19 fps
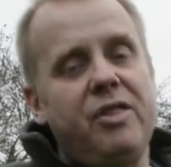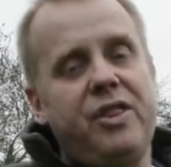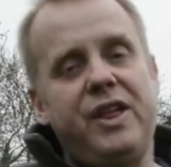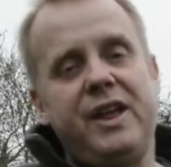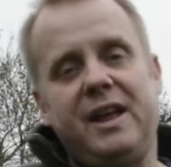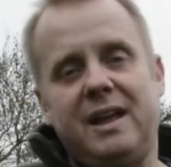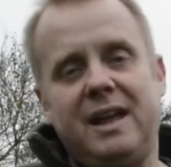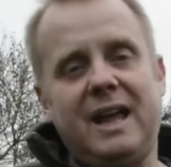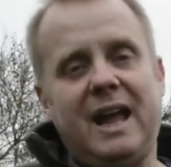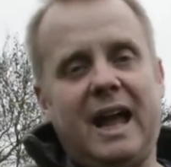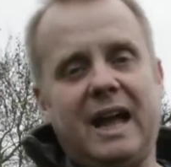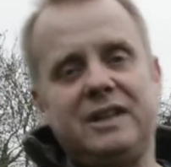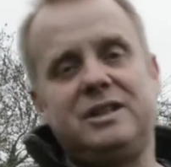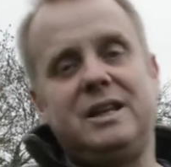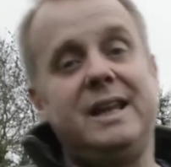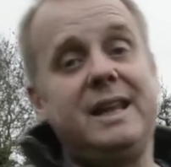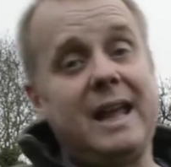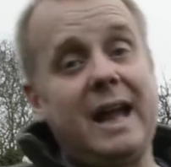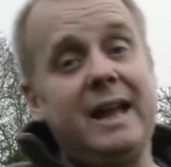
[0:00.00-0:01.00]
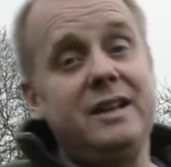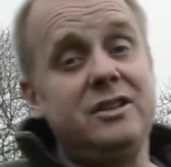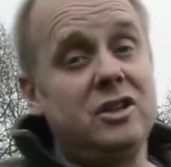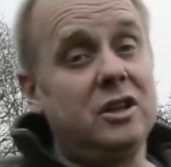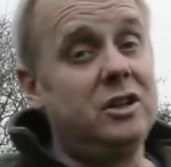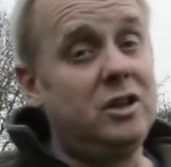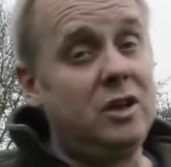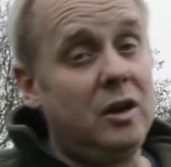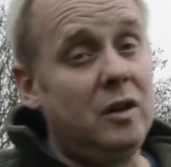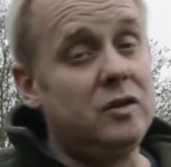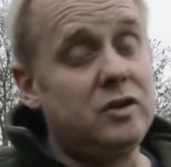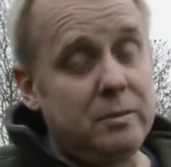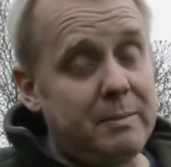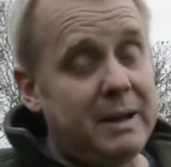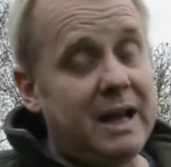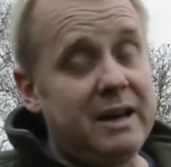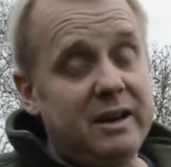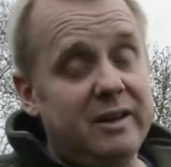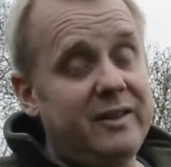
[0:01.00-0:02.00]
think it actually gains a huge
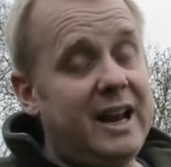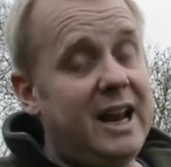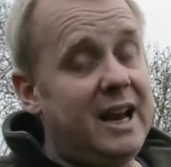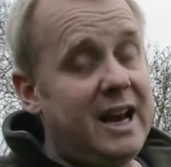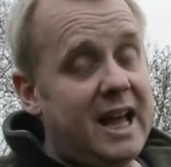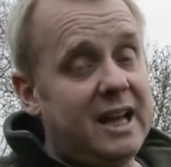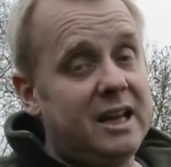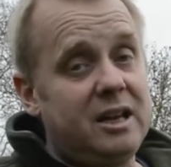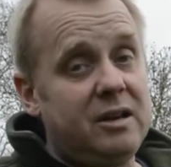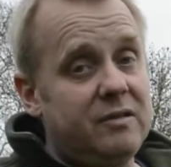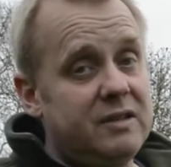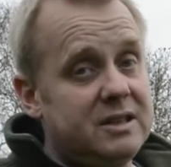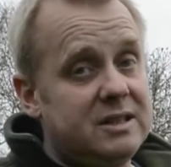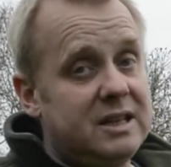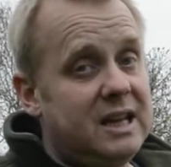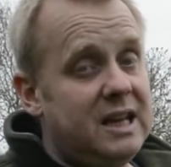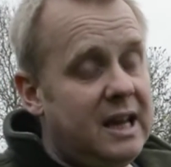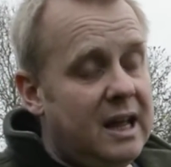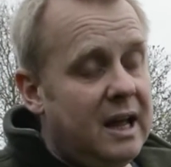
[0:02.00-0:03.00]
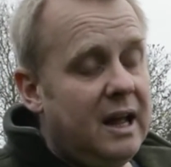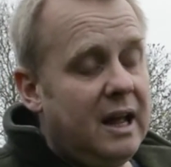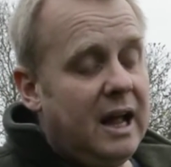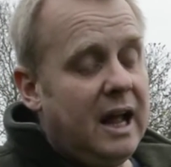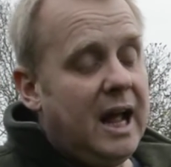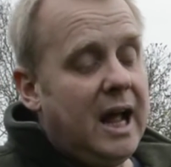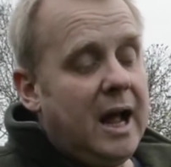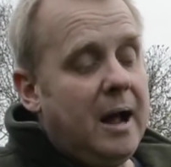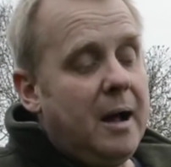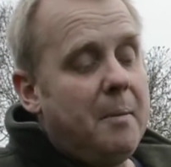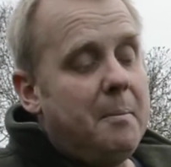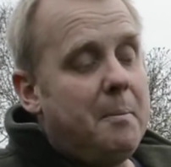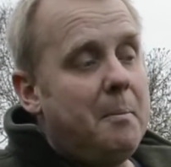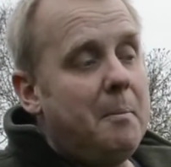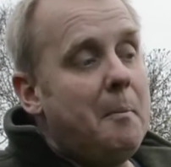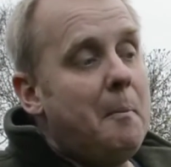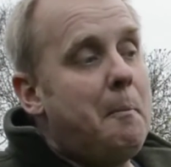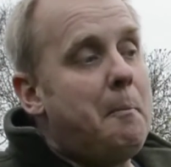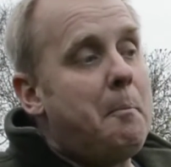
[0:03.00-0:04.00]
amount of inaccuracy,
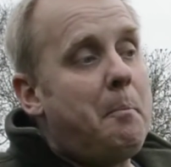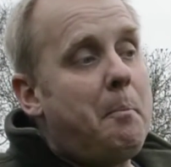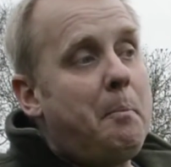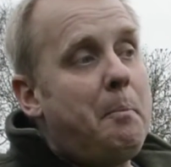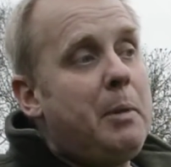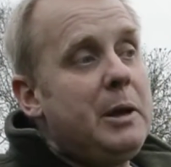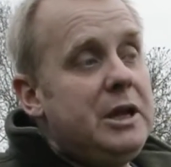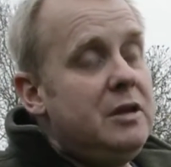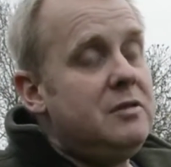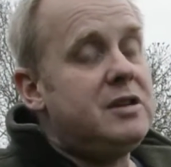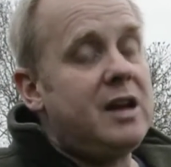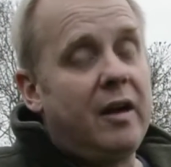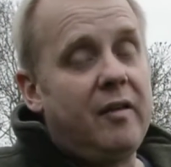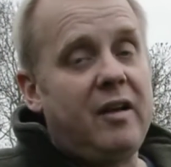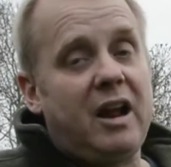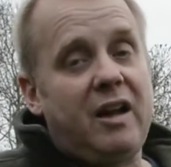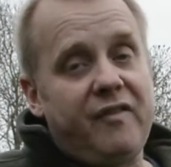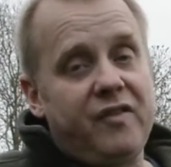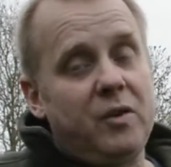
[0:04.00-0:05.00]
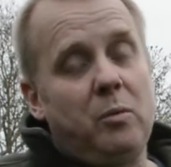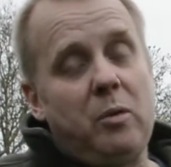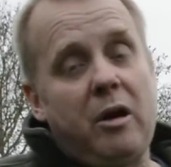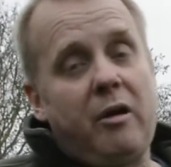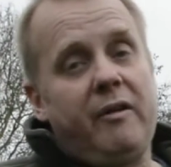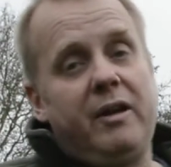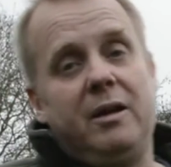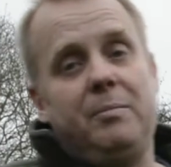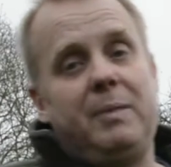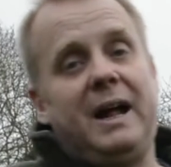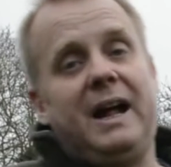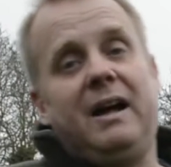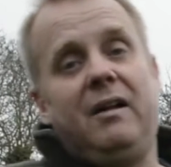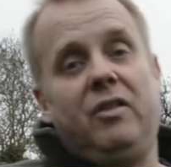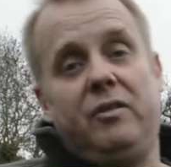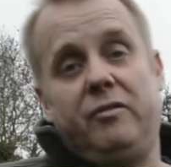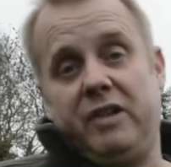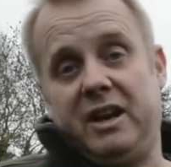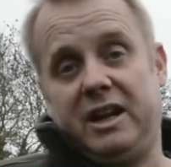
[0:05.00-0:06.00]
but you don't have to worry about
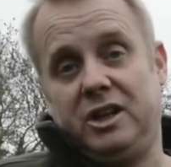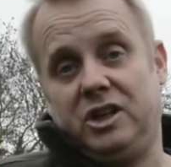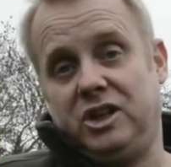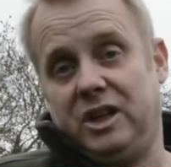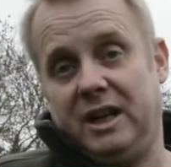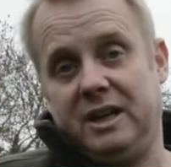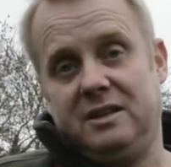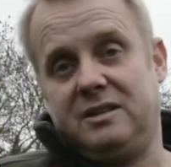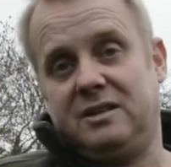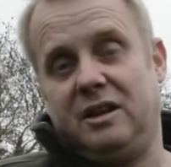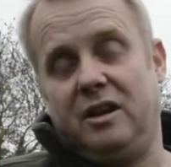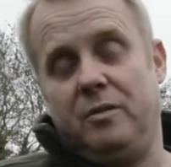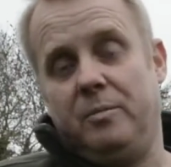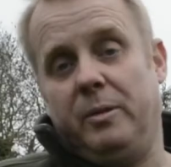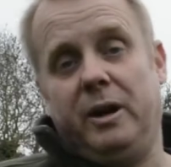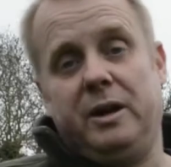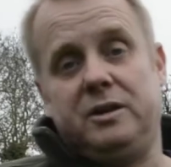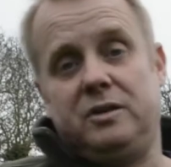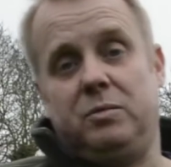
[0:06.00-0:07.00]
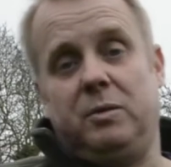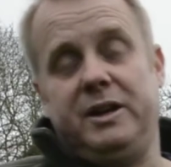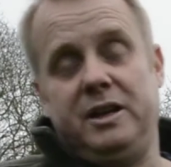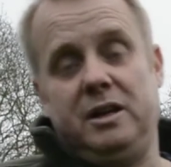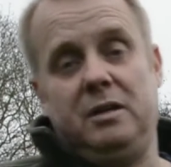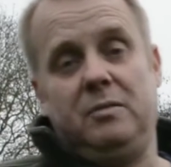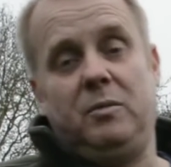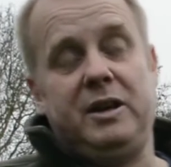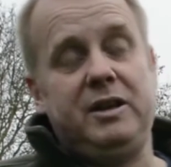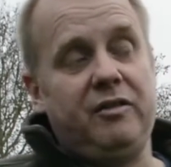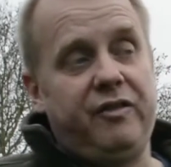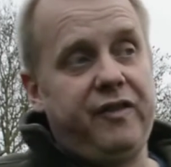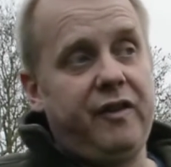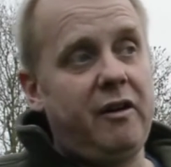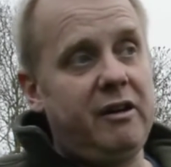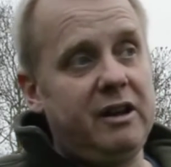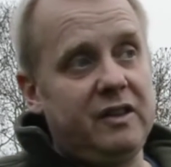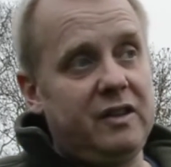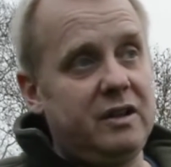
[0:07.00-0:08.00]
the ricochets so much when you're
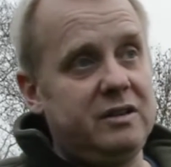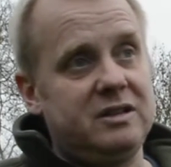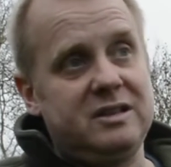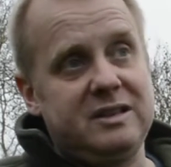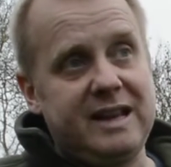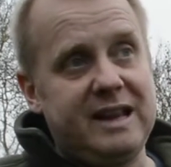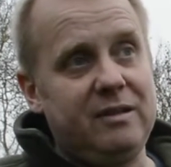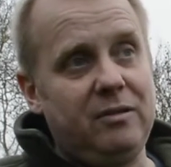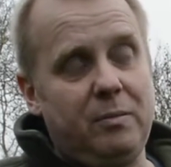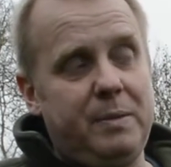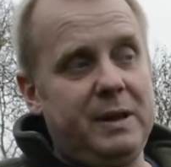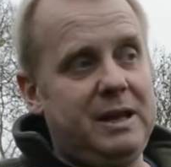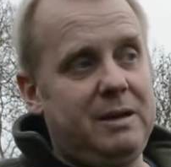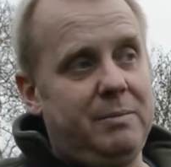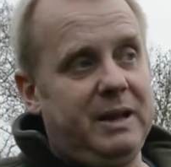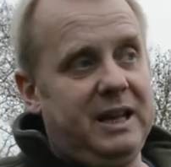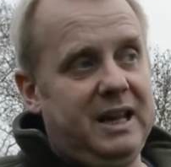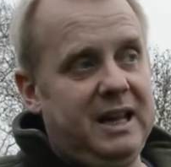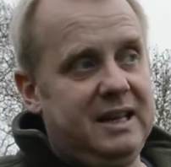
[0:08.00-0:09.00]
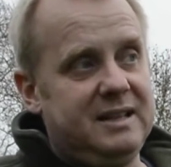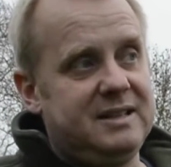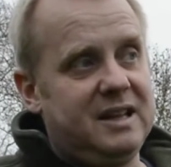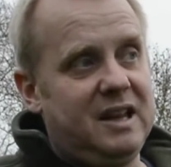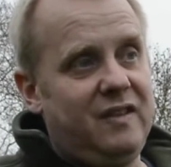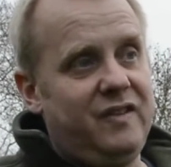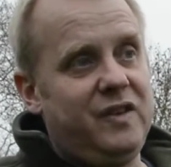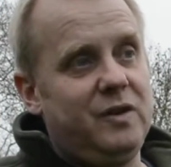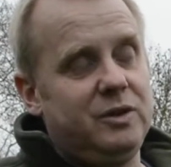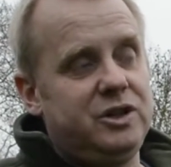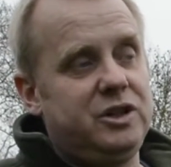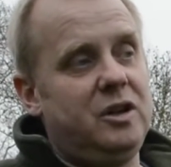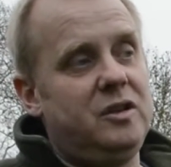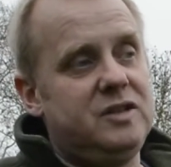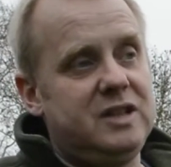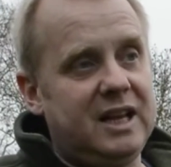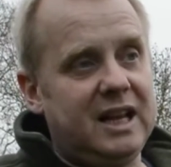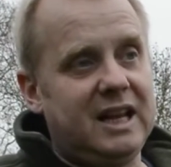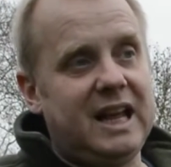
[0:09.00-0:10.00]
firing those steel BBs. If you're
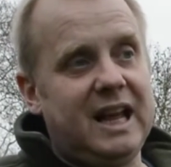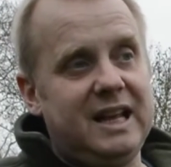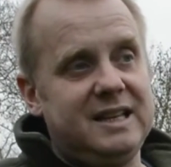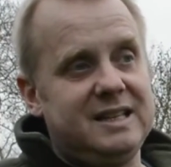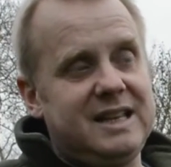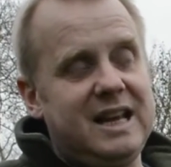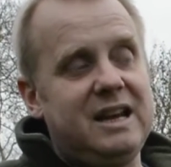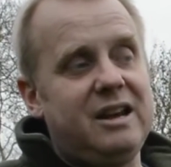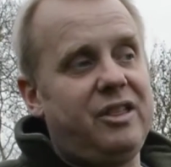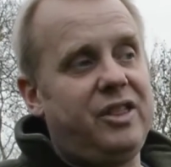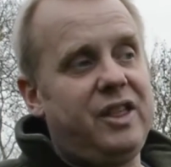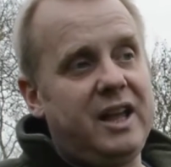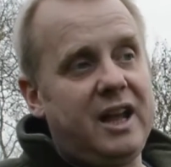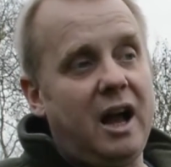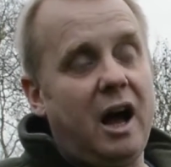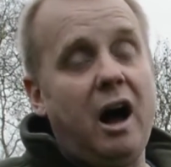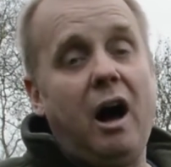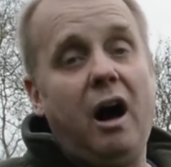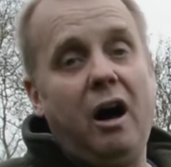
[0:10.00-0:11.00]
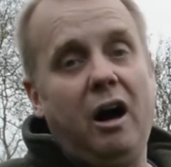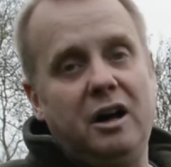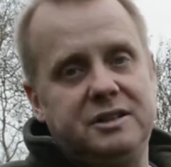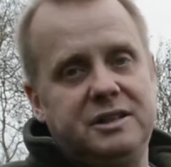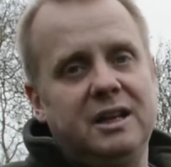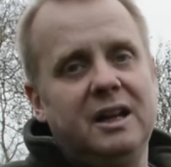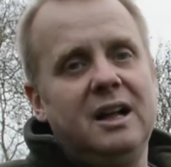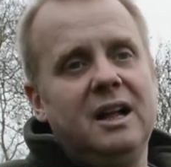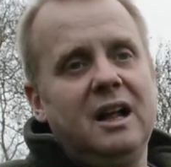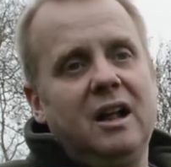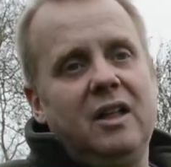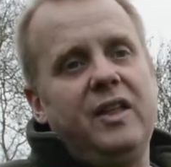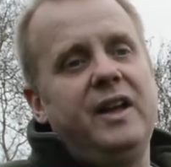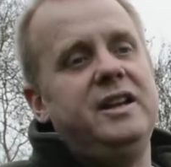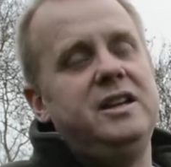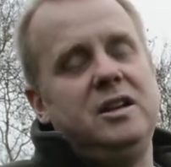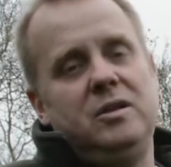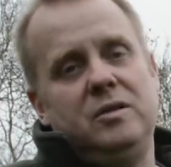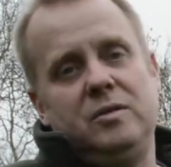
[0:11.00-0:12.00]
shooting against anything hard,
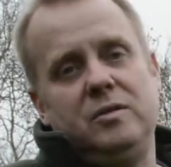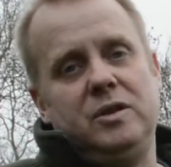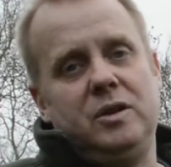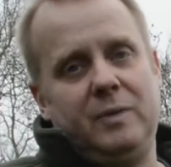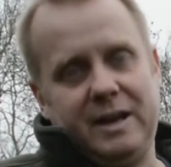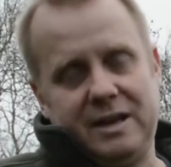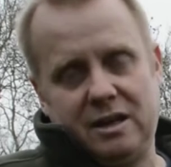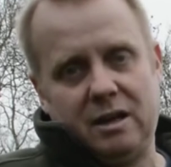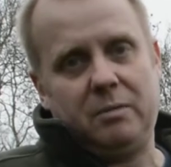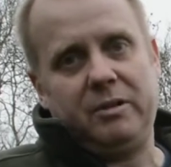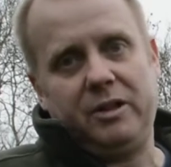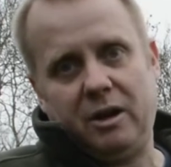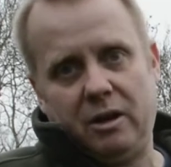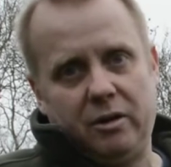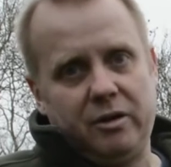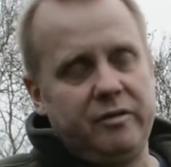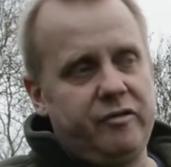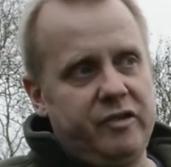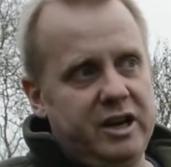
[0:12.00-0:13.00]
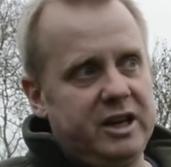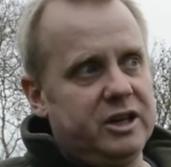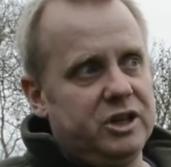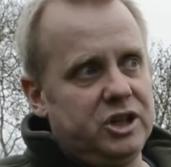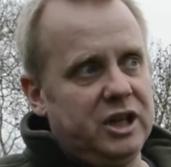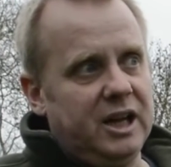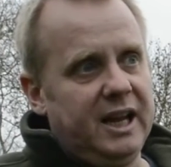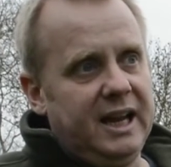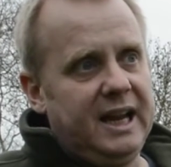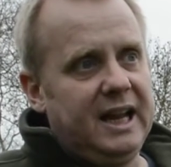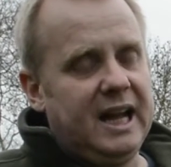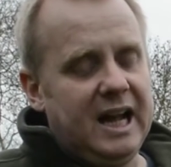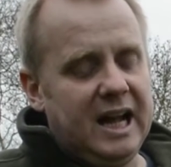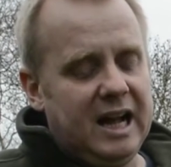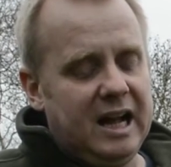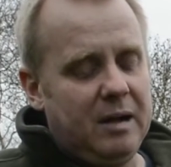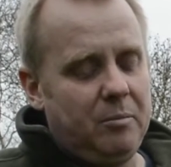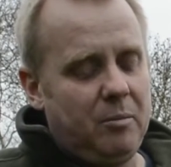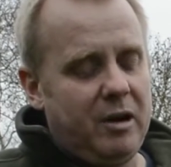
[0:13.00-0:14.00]
then you end up with a lot of ricochet.
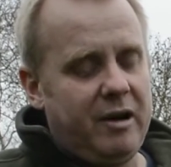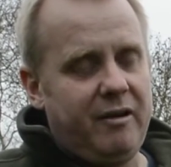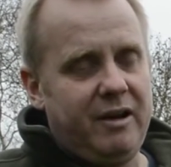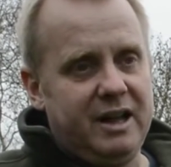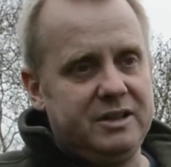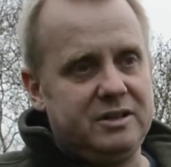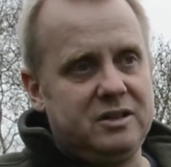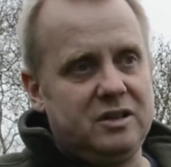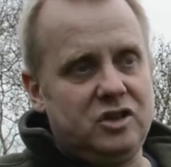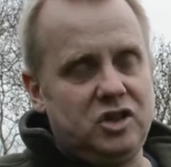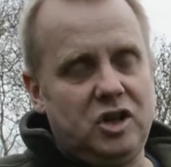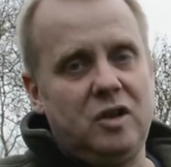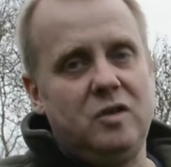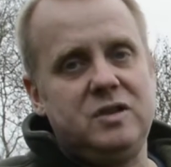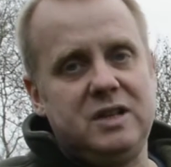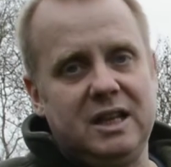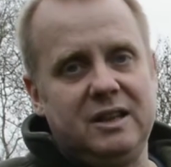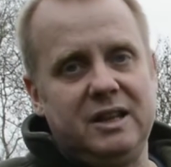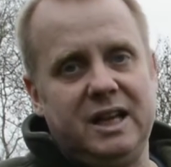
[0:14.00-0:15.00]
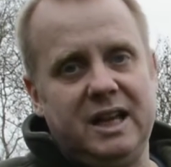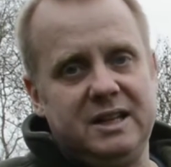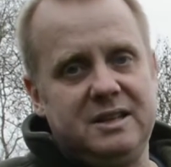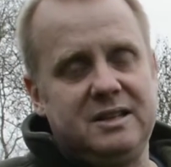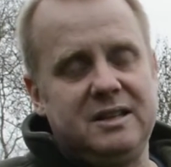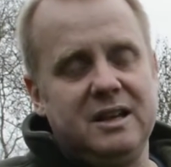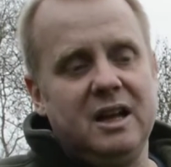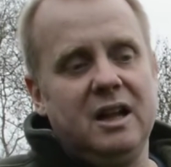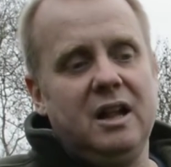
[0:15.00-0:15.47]
Whereas shooting this